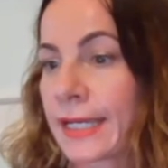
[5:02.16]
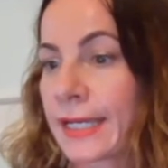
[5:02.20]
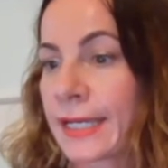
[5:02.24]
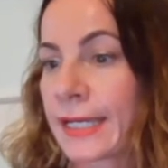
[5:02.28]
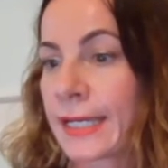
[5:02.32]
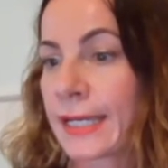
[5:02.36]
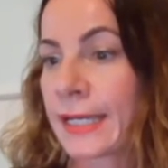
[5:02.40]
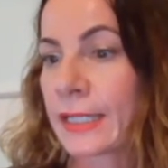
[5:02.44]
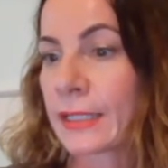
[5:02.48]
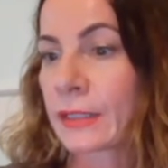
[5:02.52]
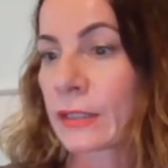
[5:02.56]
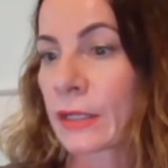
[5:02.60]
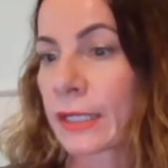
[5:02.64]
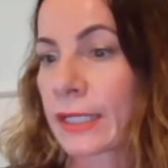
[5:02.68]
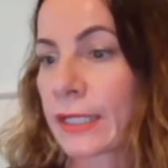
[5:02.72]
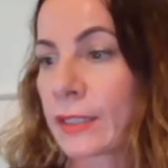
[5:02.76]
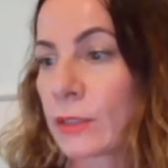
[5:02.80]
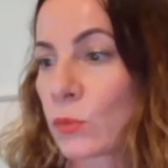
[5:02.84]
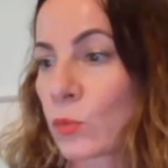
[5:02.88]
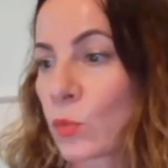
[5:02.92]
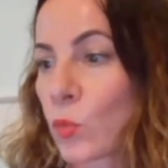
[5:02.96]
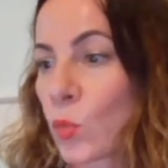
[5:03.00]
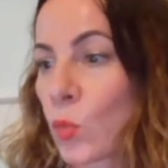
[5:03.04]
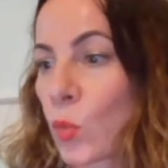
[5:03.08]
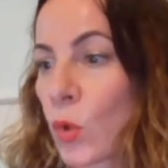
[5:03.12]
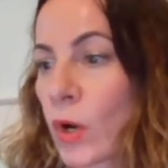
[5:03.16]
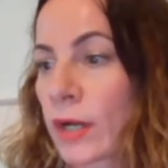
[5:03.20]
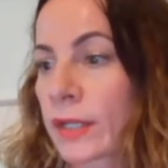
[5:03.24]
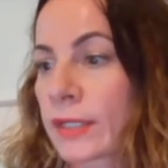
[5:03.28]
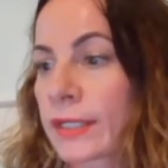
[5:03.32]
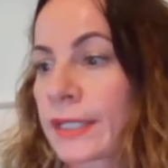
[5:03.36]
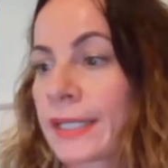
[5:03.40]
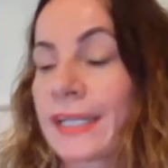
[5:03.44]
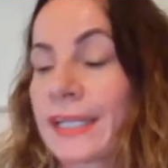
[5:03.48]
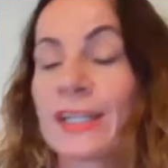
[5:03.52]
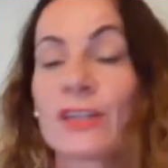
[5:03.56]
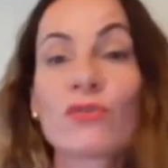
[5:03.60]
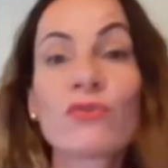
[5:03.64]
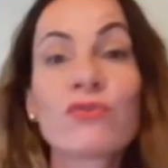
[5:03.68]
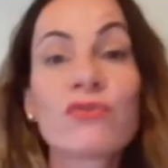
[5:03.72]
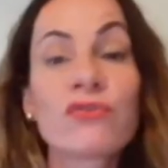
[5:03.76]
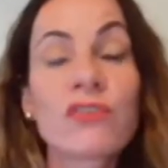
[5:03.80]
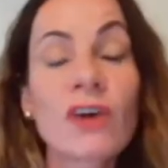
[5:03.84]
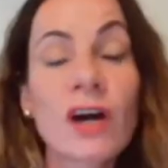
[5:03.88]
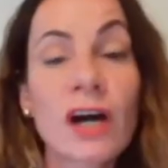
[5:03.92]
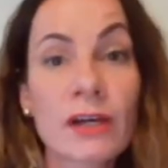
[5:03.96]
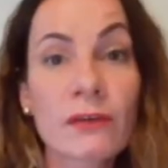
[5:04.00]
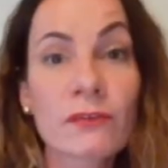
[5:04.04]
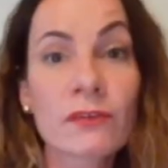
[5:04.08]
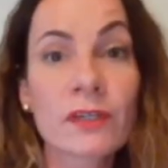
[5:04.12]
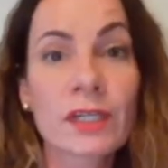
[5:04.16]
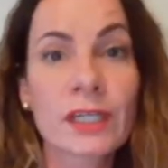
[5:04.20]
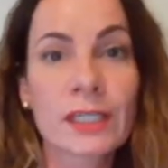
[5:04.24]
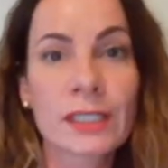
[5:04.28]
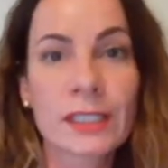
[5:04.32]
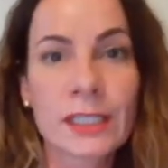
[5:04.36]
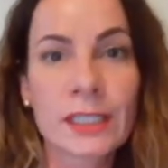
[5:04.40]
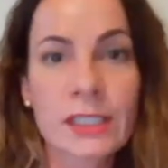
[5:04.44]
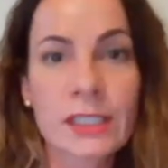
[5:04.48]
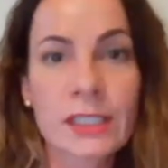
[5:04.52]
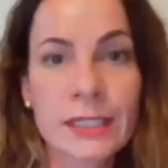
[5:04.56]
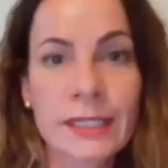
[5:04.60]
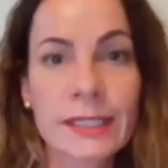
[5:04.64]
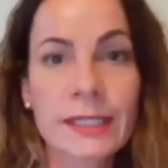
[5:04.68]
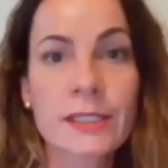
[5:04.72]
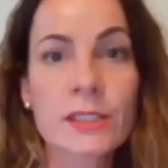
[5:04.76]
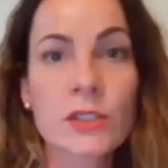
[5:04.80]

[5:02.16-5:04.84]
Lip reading: in 1 in 5 in Italy.